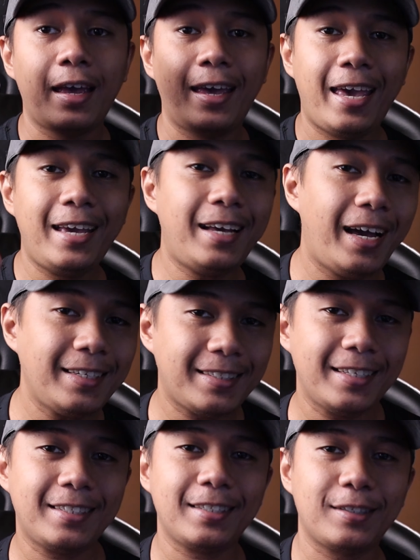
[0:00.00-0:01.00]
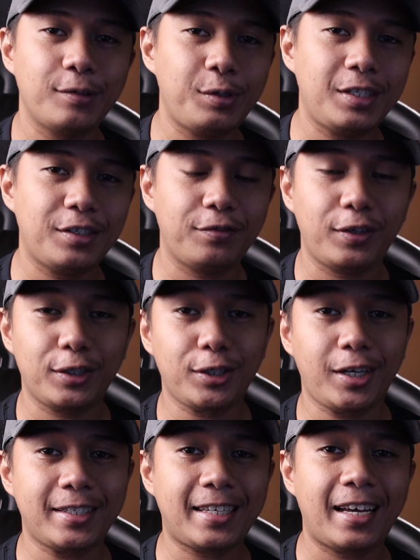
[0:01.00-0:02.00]
Hey guys, this is Luigi
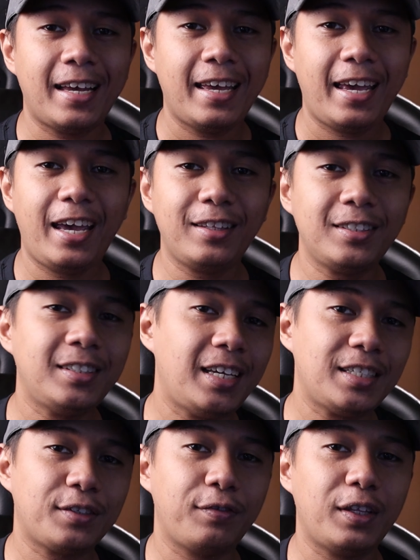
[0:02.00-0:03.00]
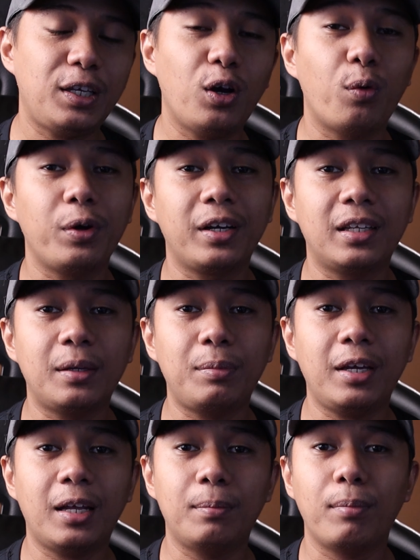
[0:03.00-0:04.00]
Versoza, and today's video we're gonna
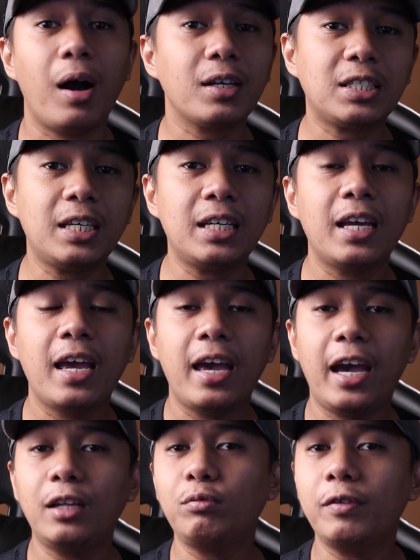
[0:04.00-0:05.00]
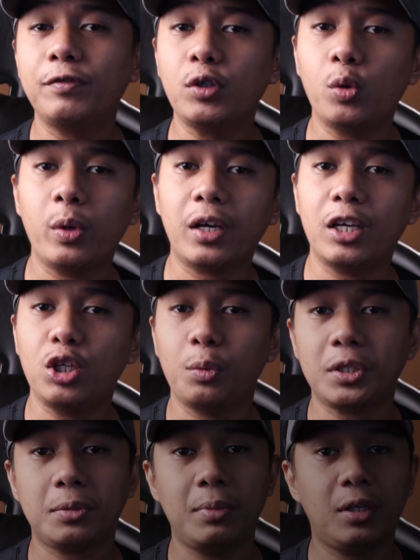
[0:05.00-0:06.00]
be unboxing and reviewing a
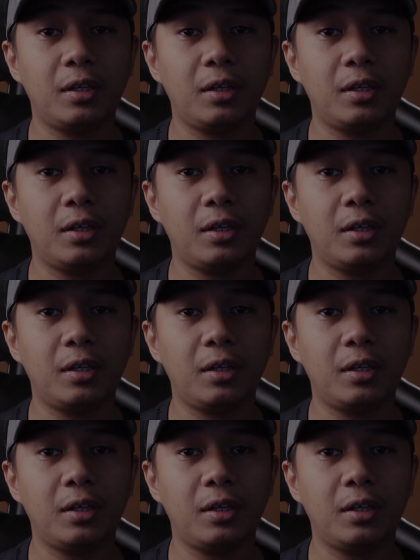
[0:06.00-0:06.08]
USB